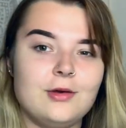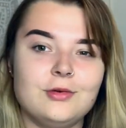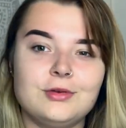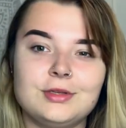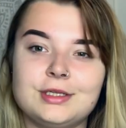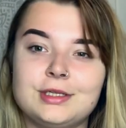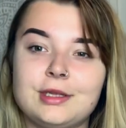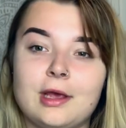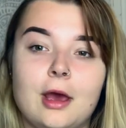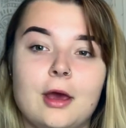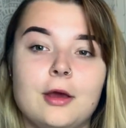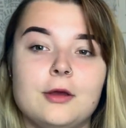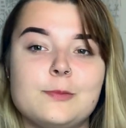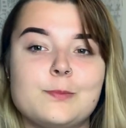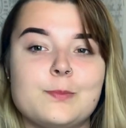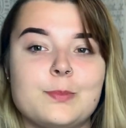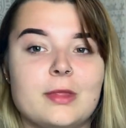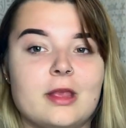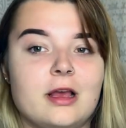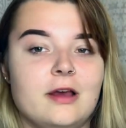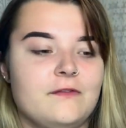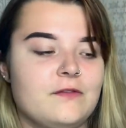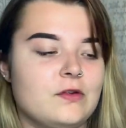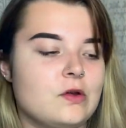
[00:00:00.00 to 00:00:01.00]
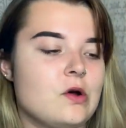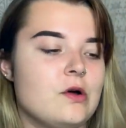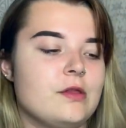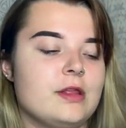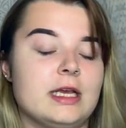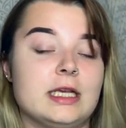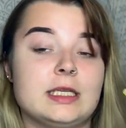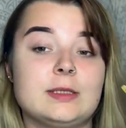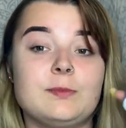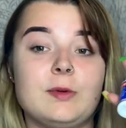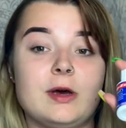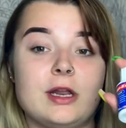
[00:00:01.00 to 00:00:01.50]
also, I forgot
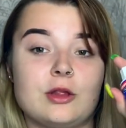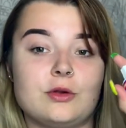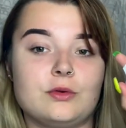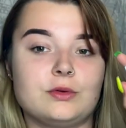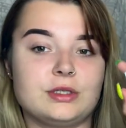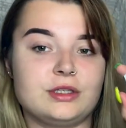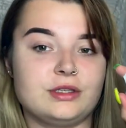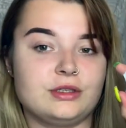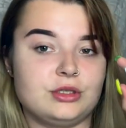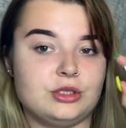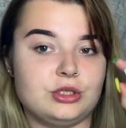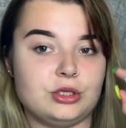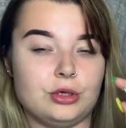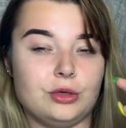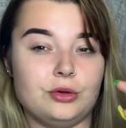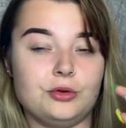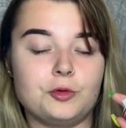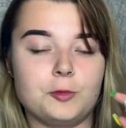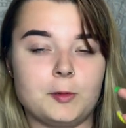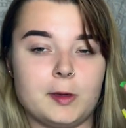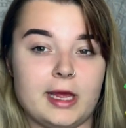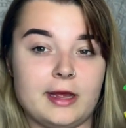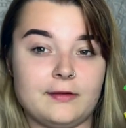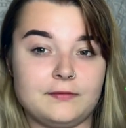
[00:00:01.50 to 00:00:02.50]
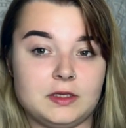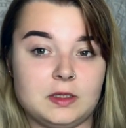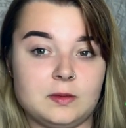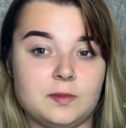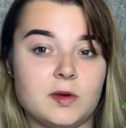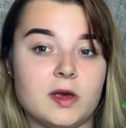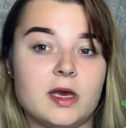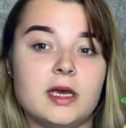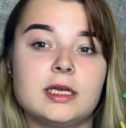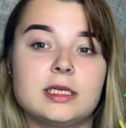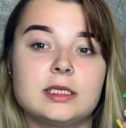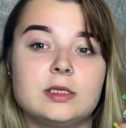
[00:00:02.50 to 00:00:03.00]
this, but I also do normally have tip
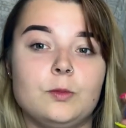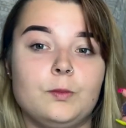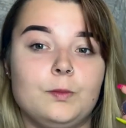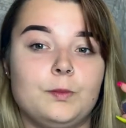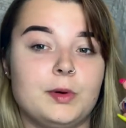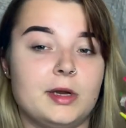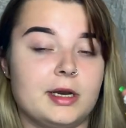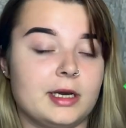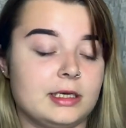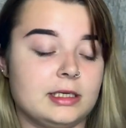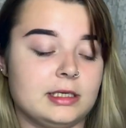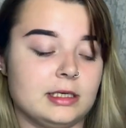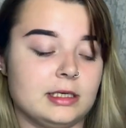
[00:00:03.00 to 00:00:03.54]
books, but it